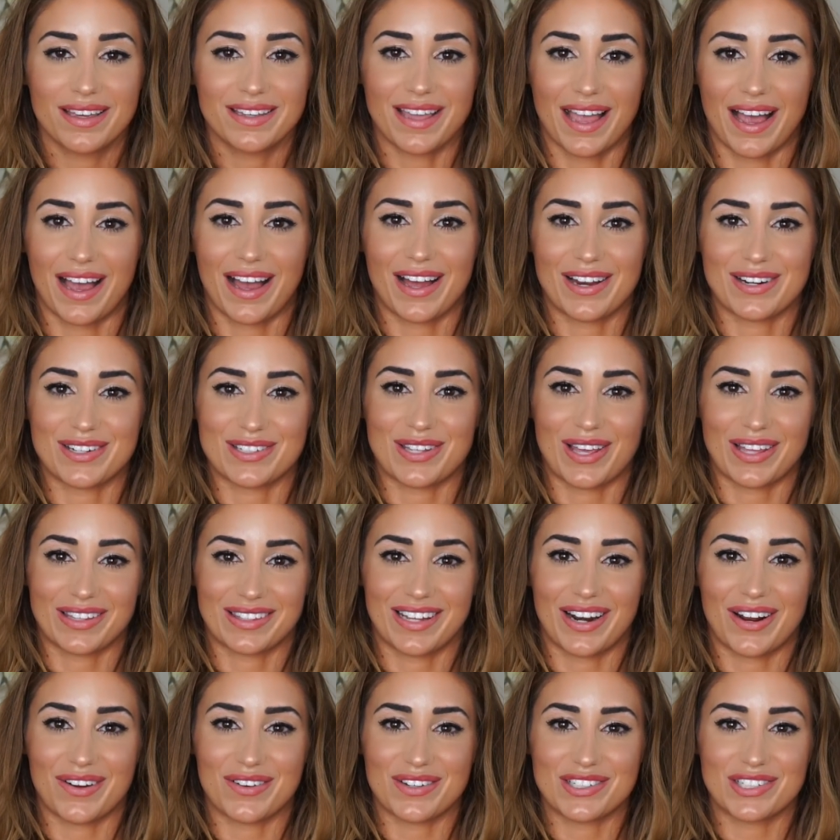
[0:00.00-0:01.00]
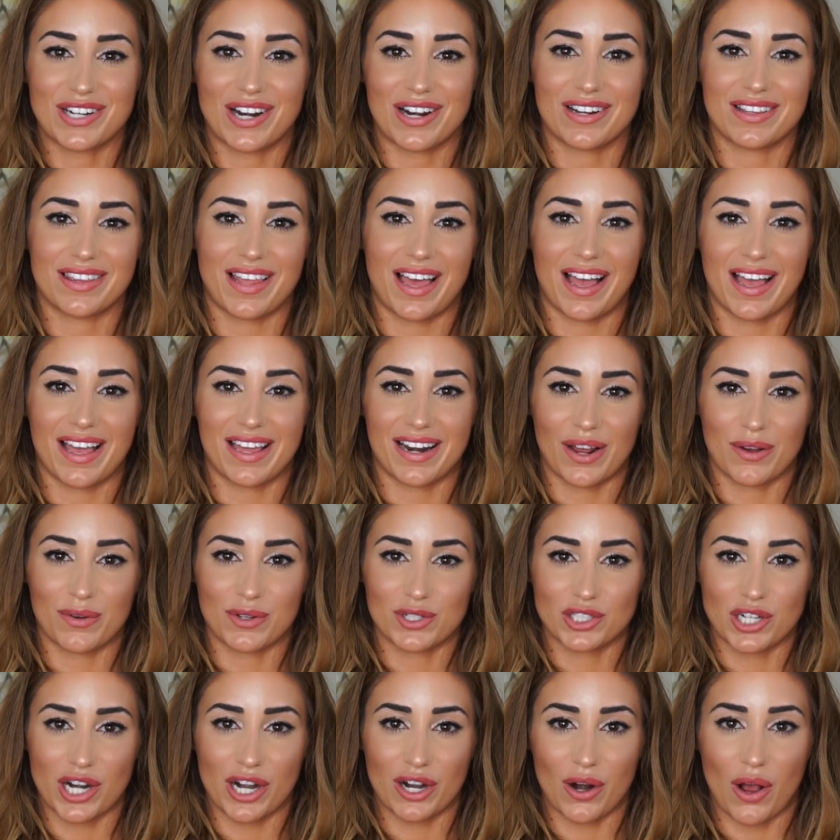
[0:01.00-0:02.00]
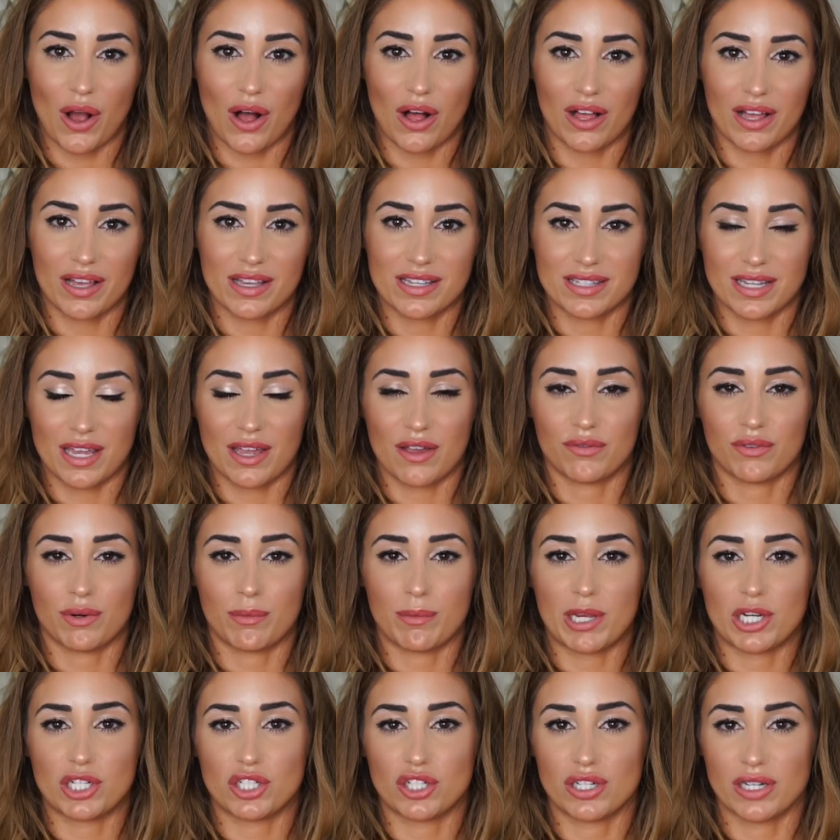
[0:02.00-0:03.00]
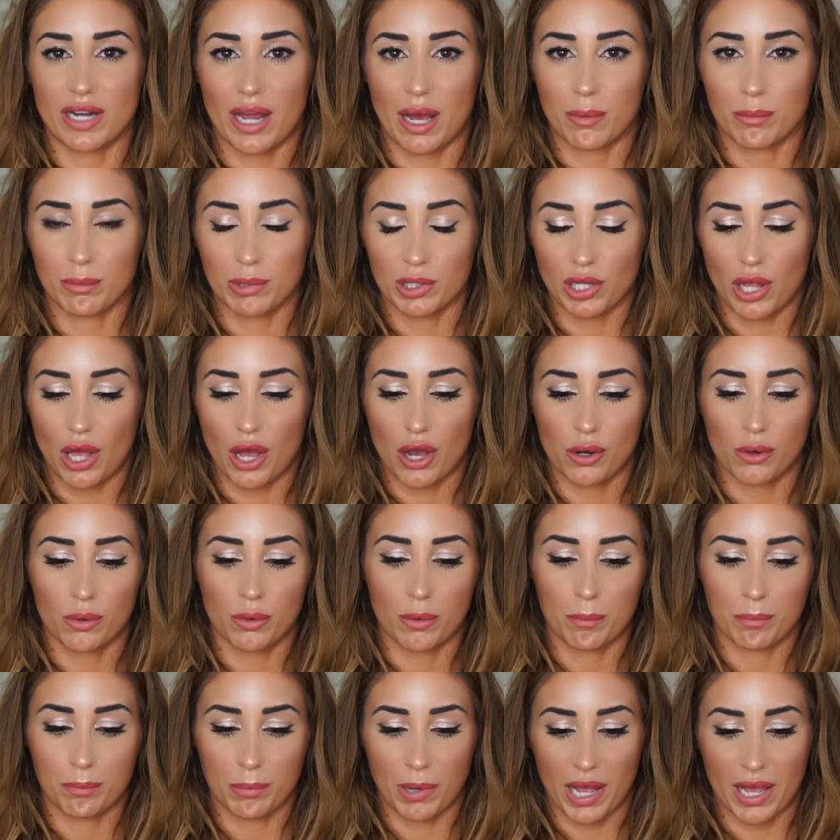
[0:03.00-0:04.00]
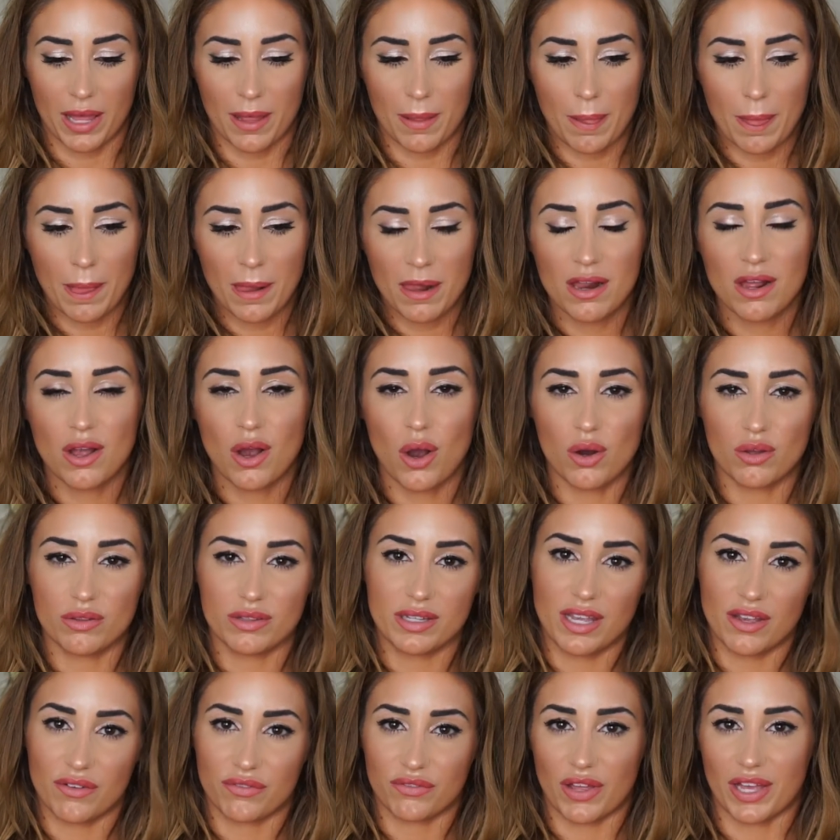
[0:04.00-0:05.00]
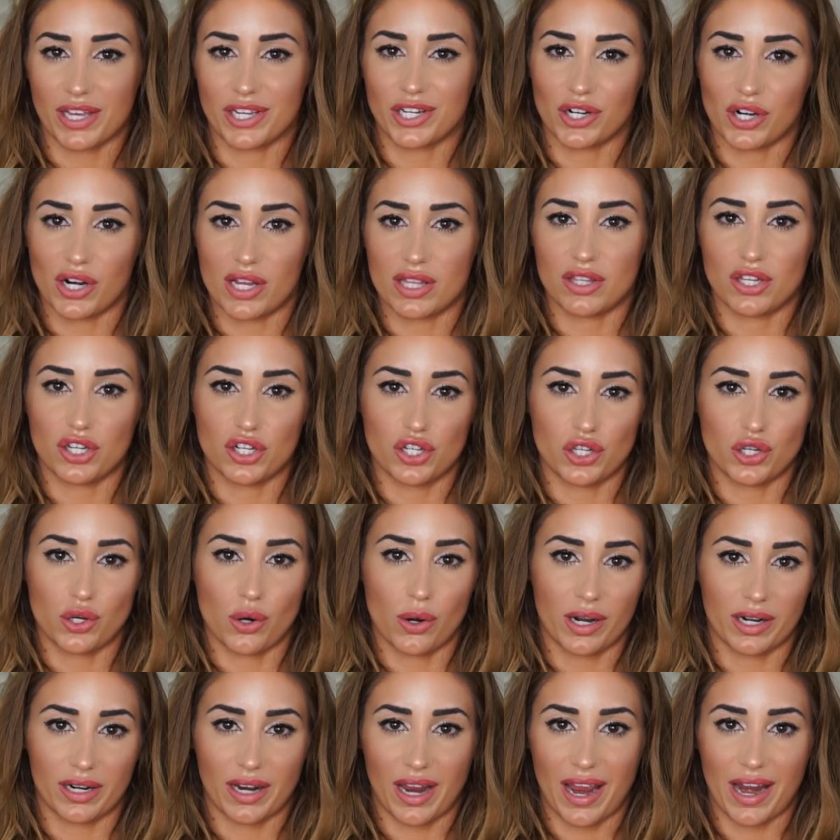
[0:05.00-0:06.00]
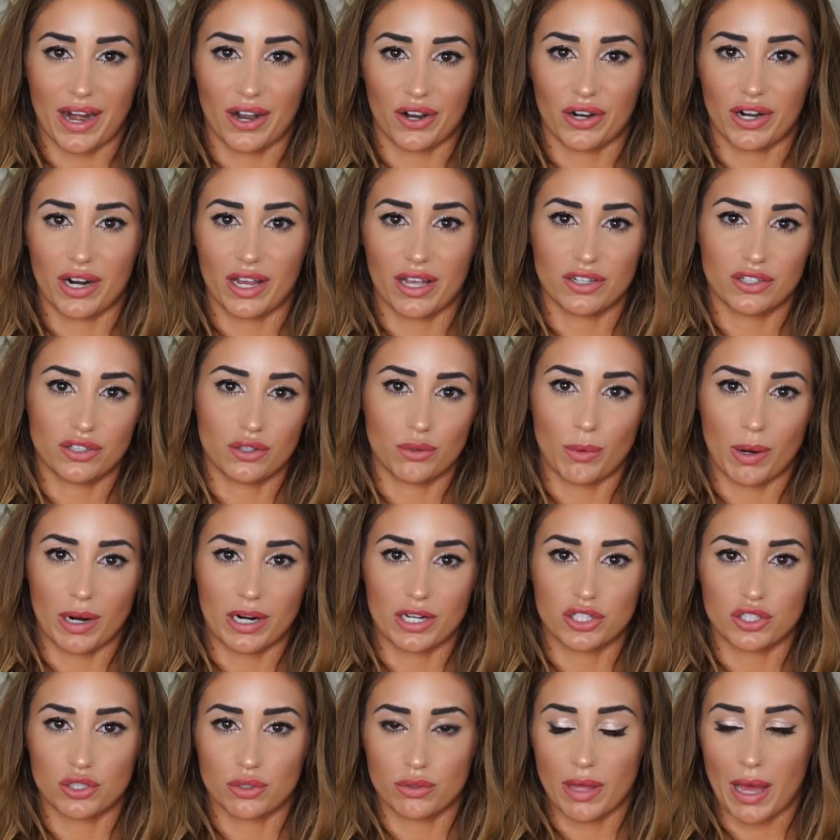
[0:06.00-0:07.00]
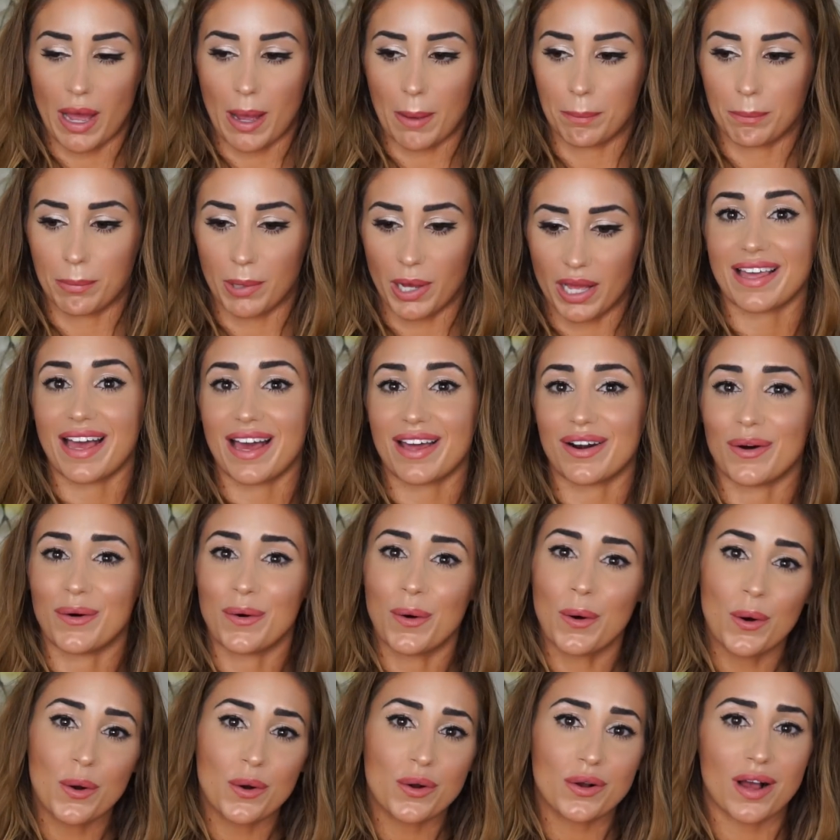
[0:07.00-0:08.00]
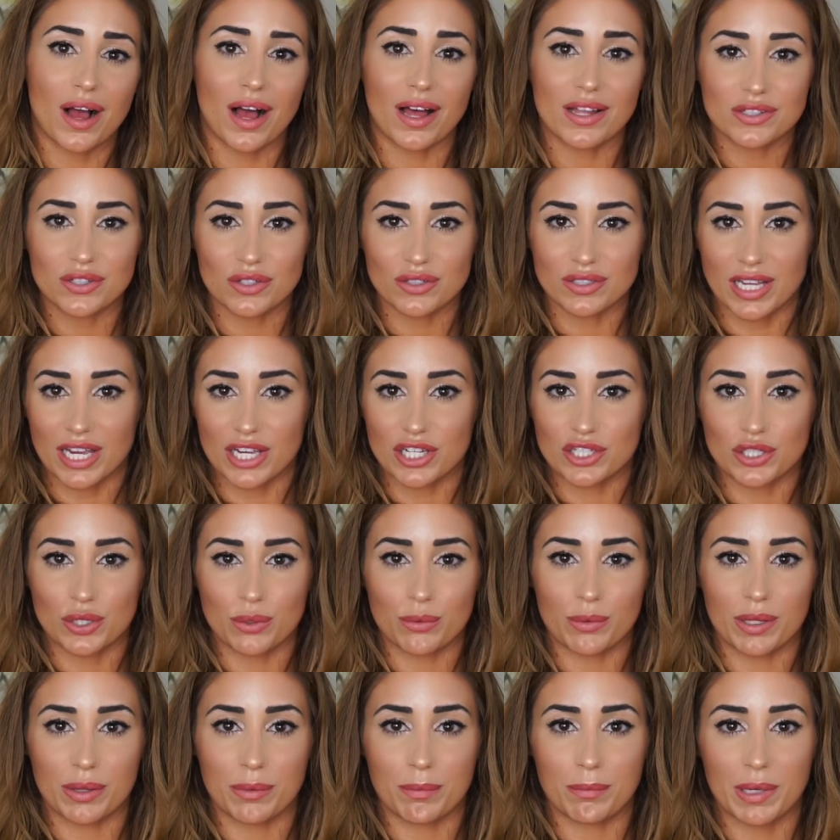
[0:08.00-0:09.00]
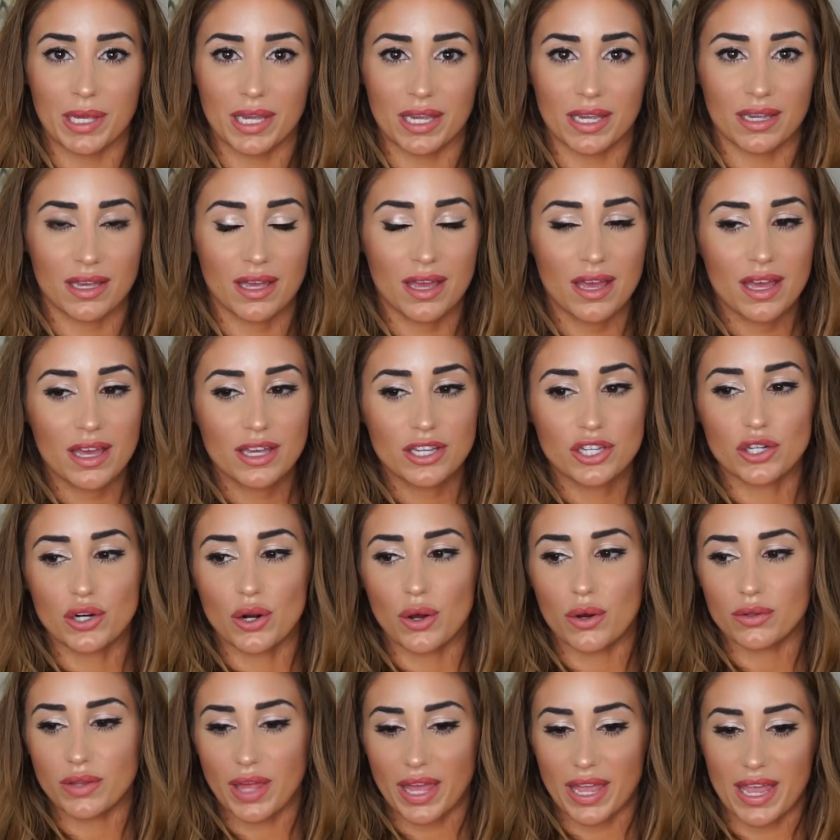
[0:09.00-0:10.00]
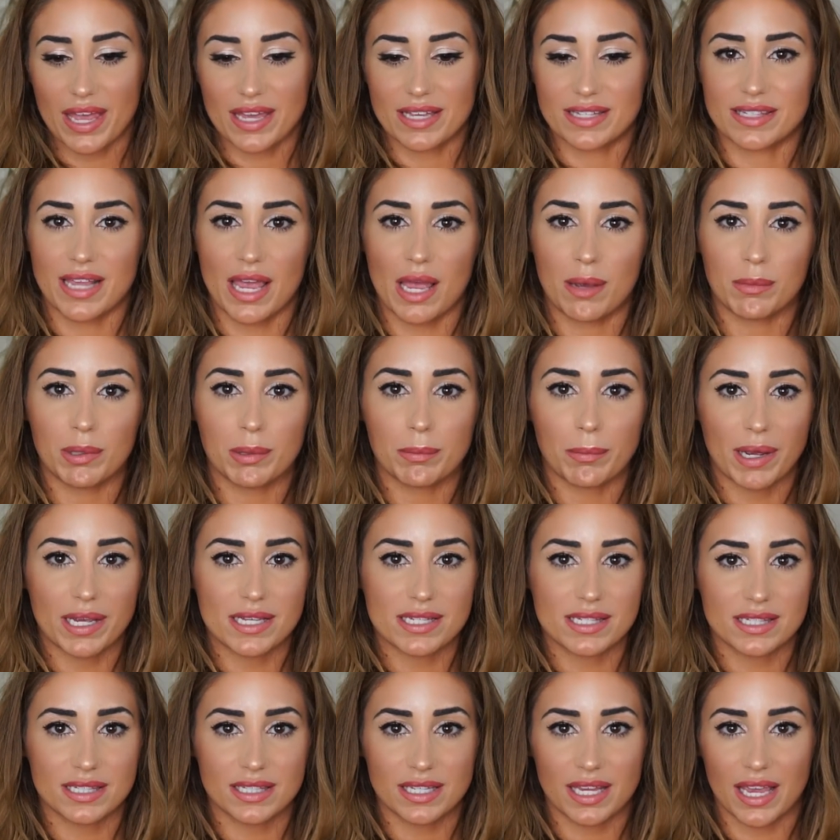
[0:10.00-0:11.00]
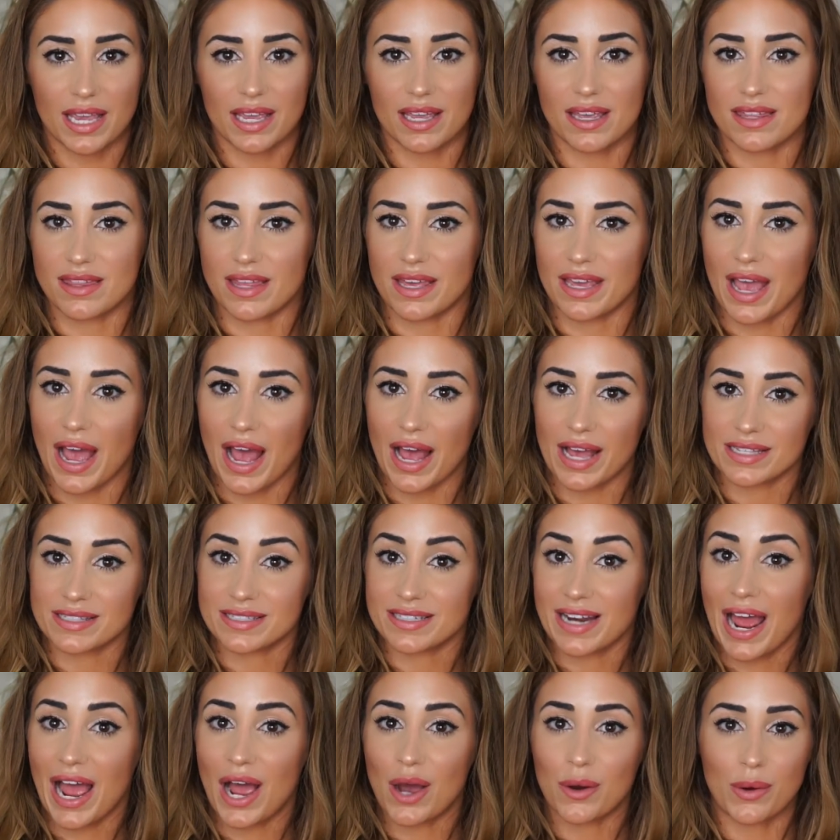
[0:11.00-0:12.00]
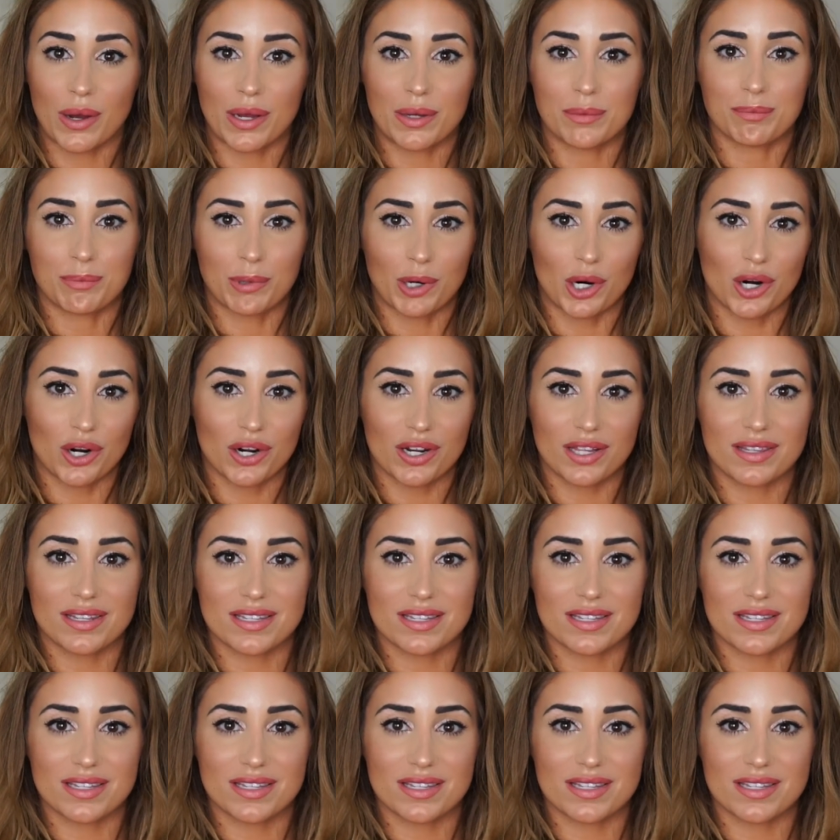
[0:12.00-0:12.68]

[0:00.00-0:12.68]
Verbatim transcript: yeah, I just thought that I would share that, and I will share all his information down below, but only if, like, you're in the New York area and you want to do that. But they had a whole consultation with me. You know, they examined my skin. They asked how I burn